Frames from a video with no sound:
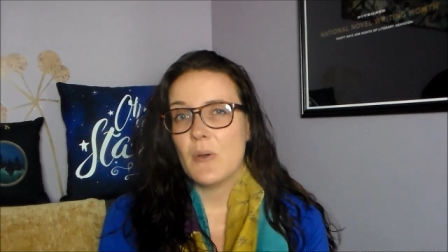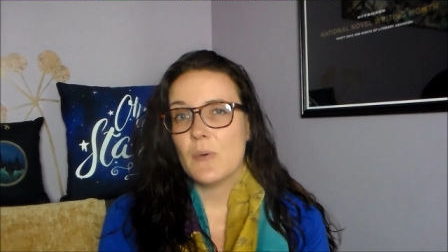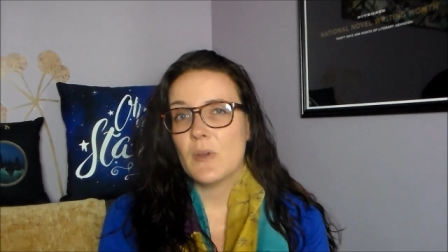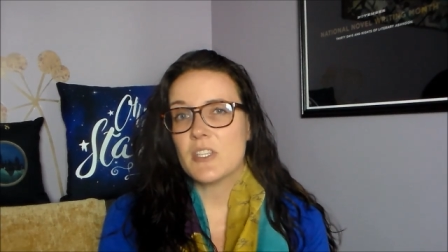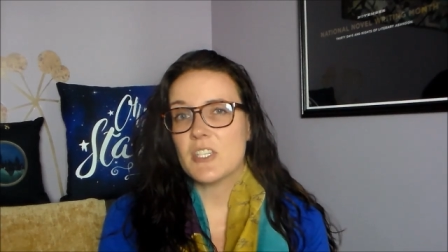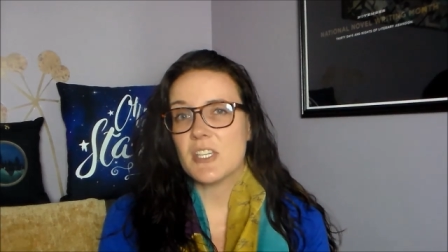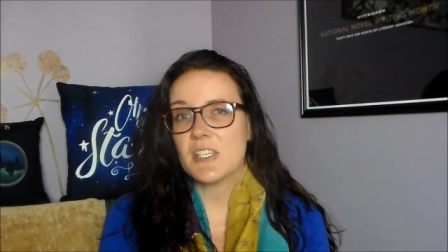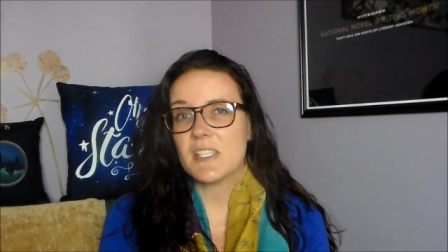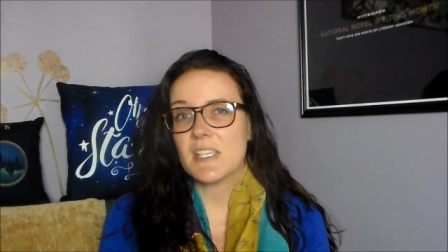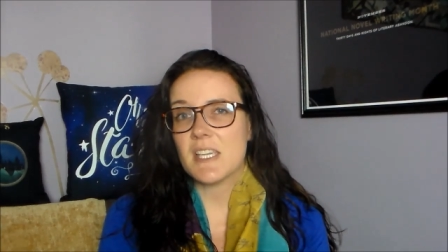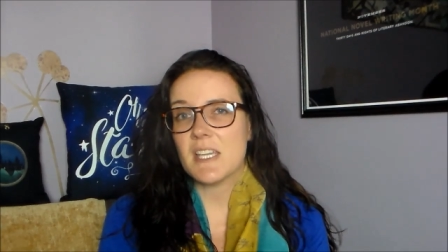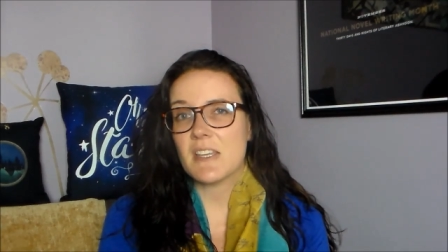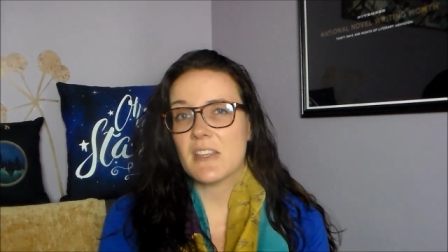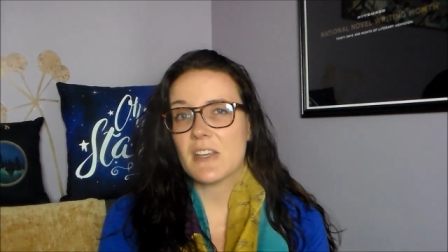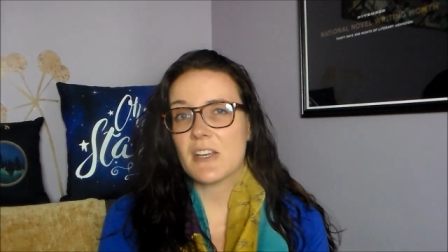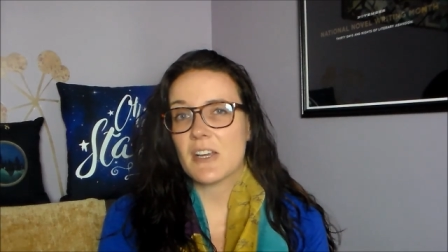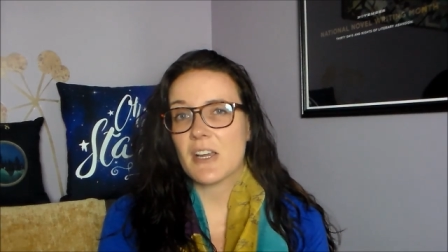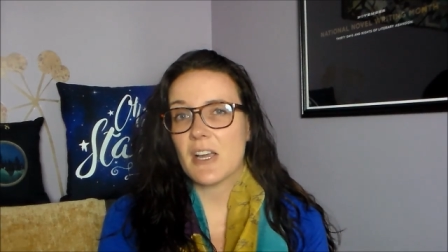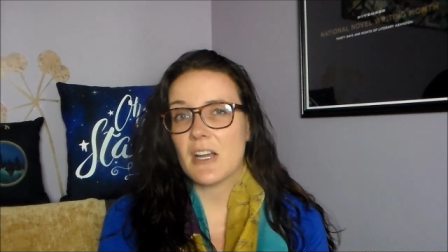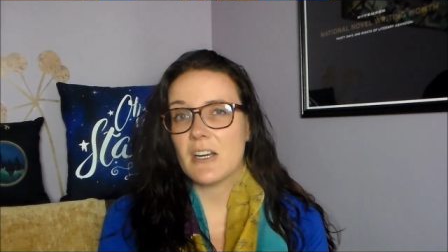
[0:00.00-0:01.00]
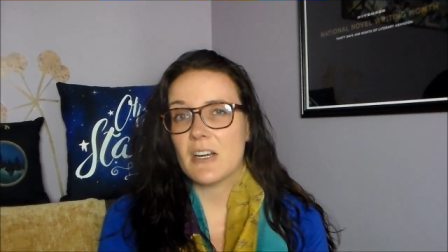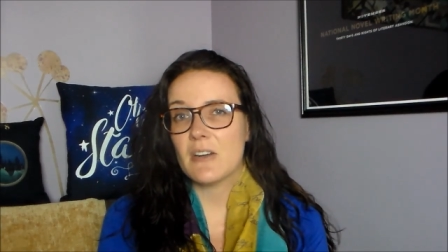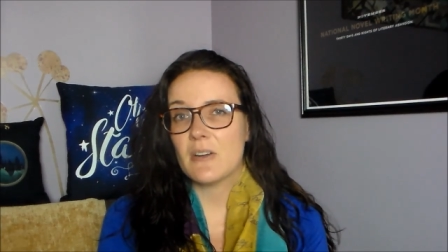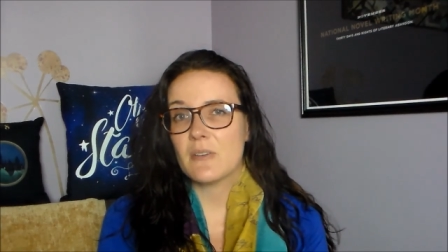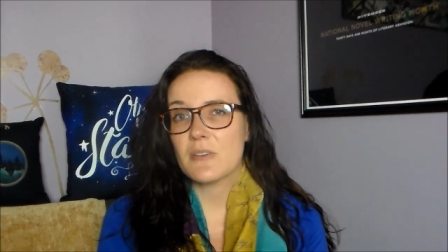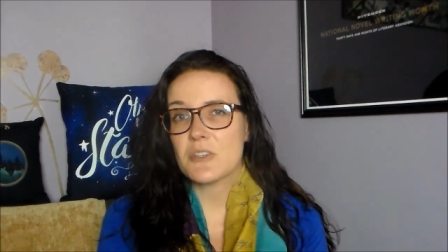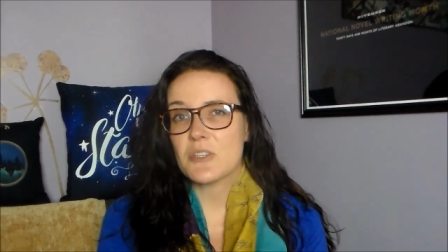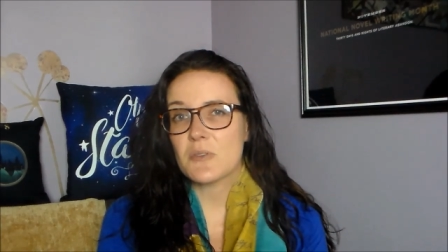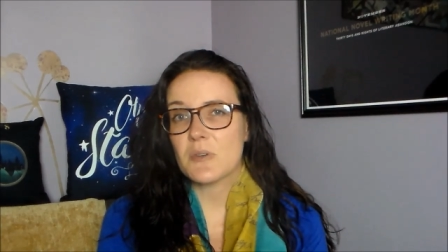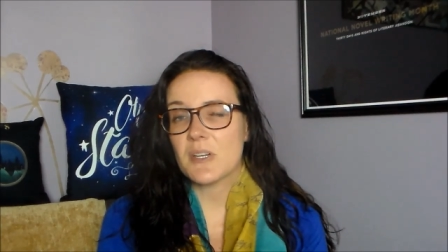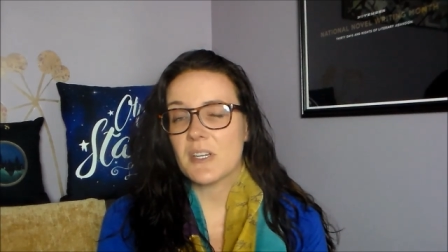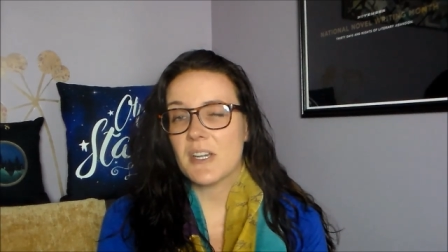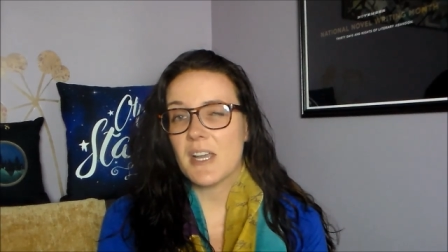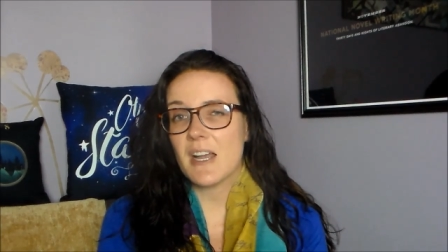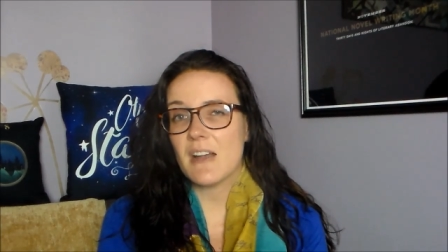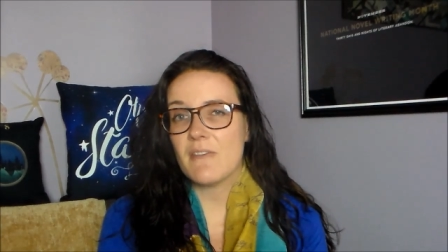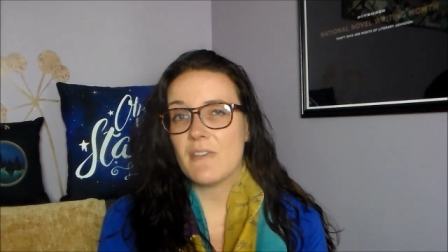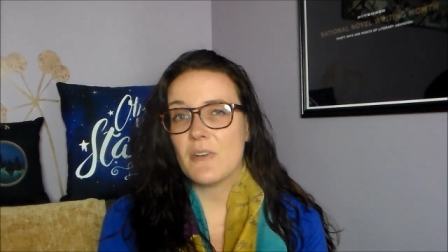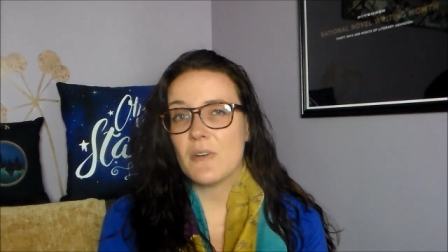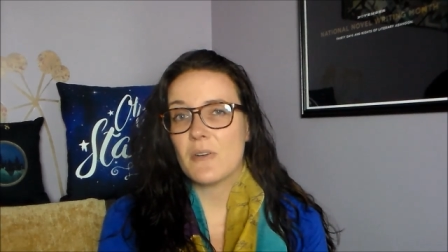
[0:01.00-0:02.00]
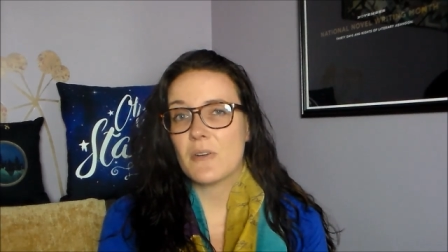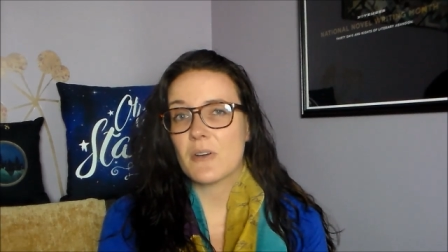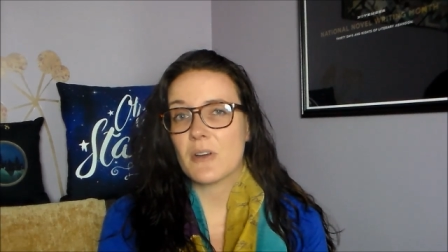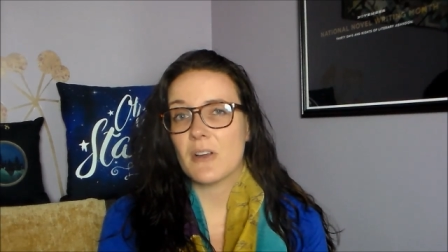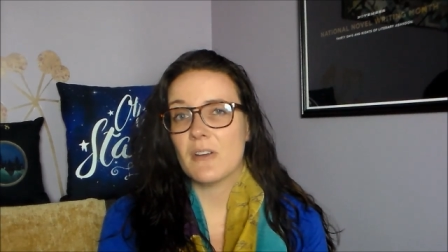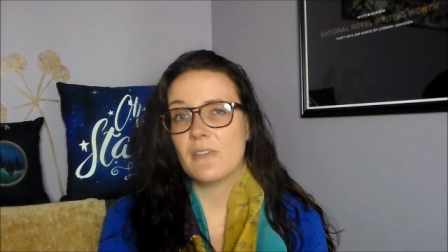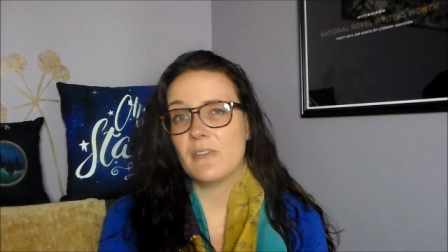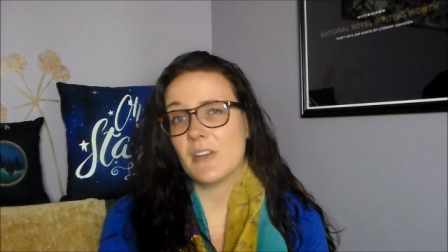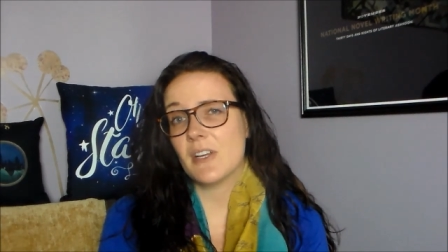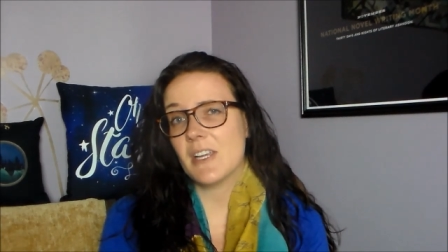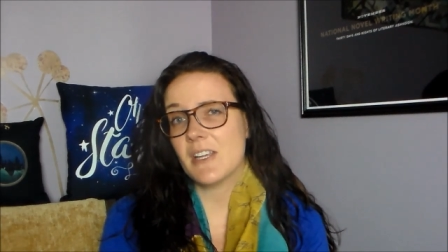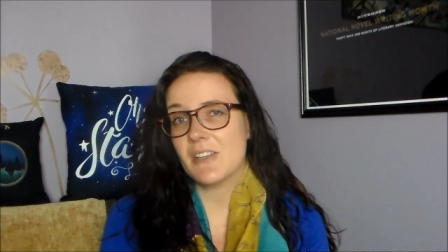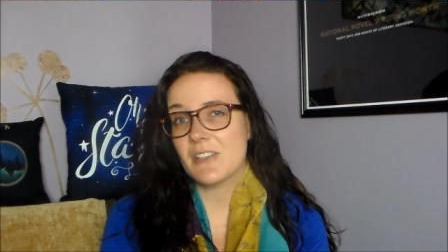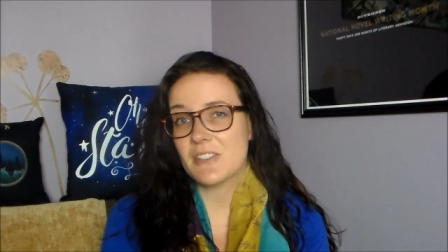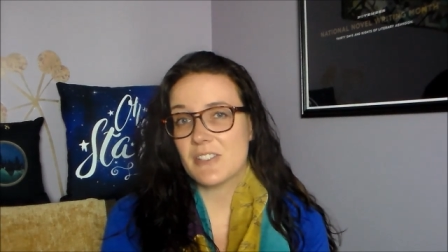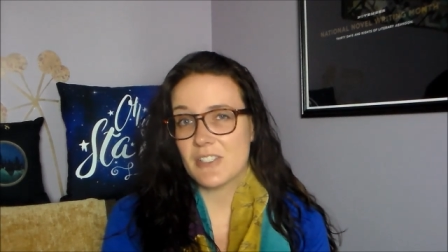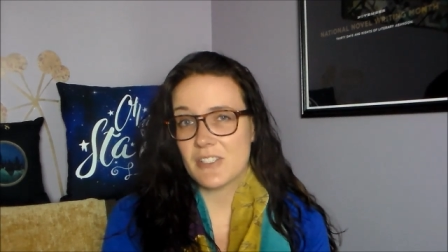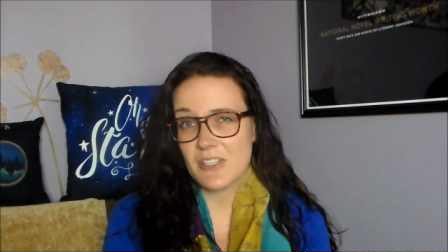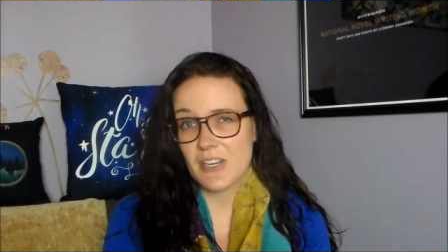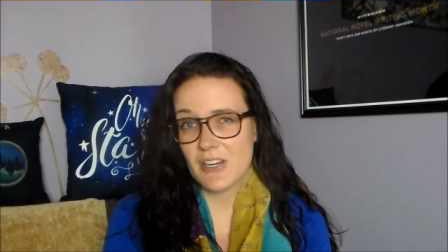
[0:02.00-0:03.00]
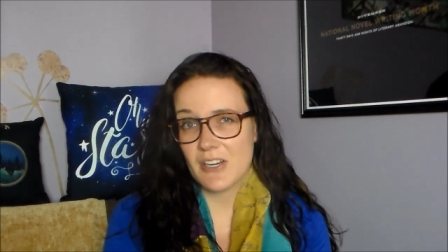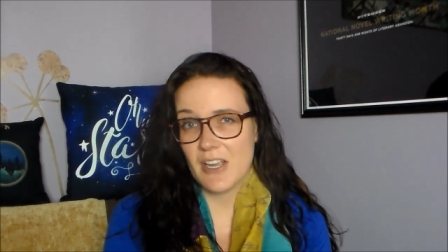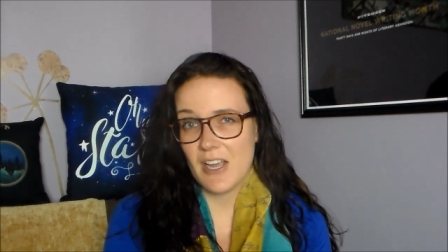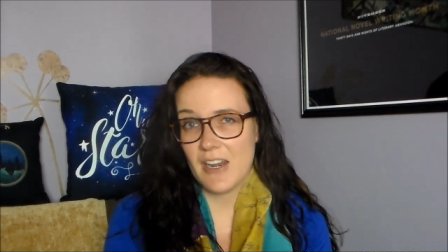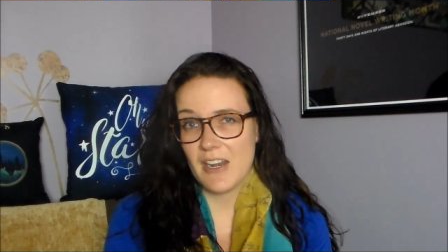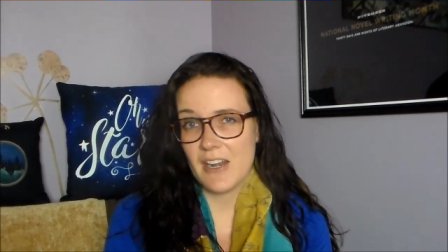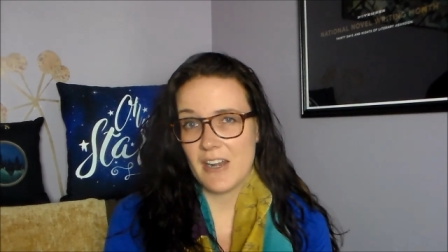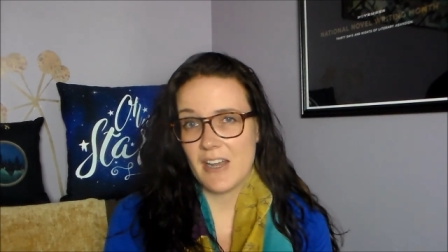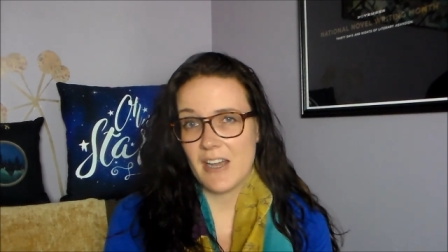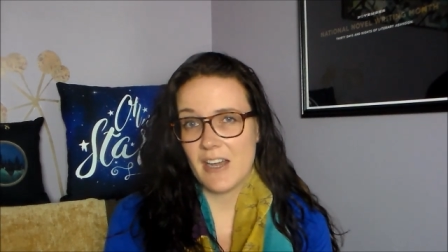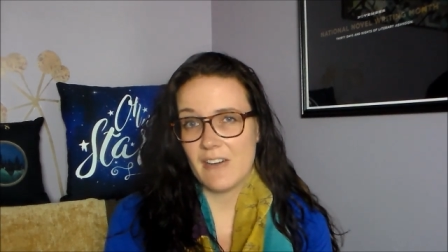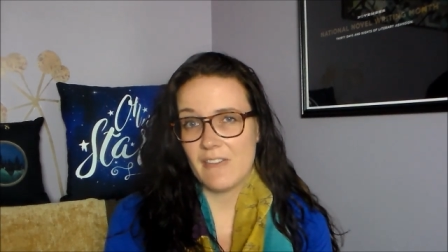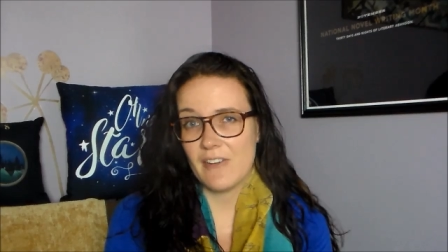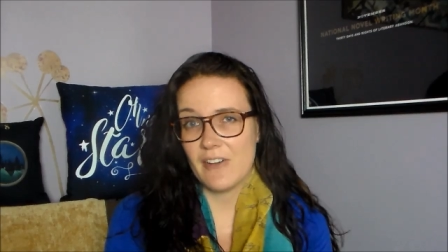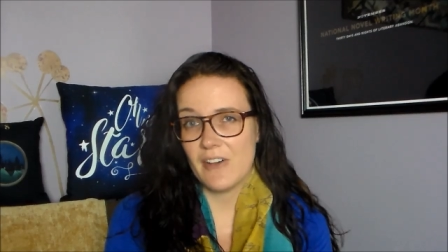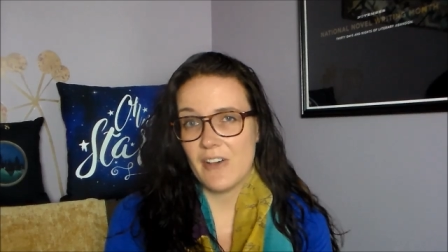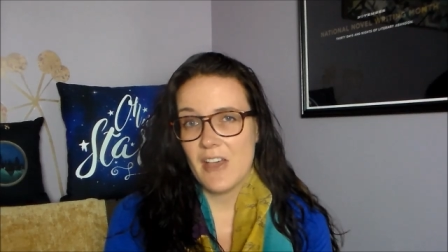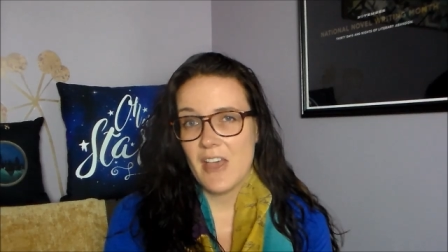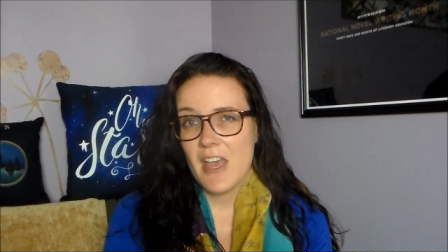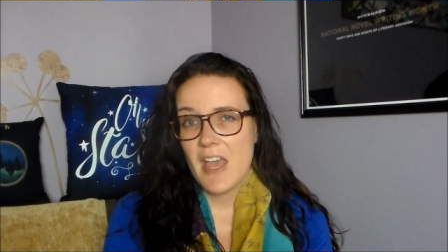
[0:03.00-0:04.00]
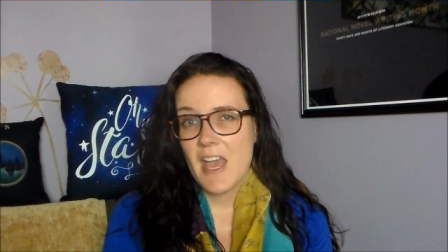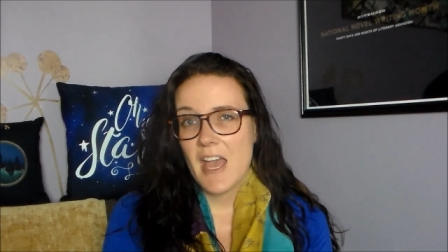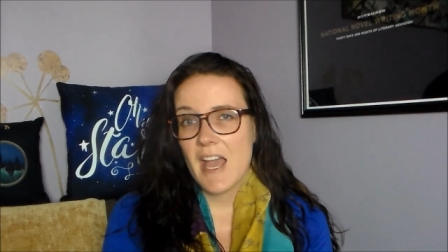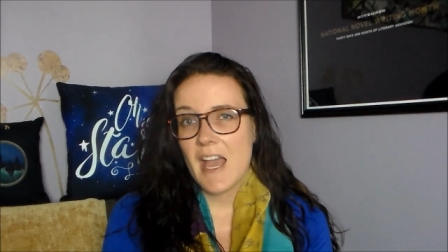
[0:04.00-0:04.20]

which is either a short novel or a very good start on a novel.